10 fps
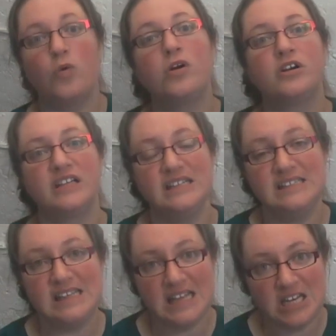or are
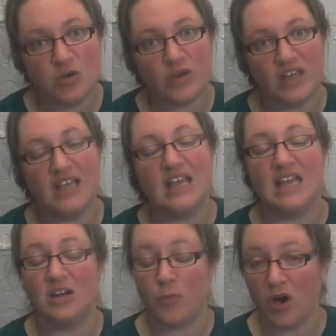continuing
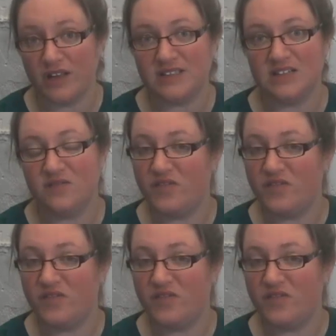in a positive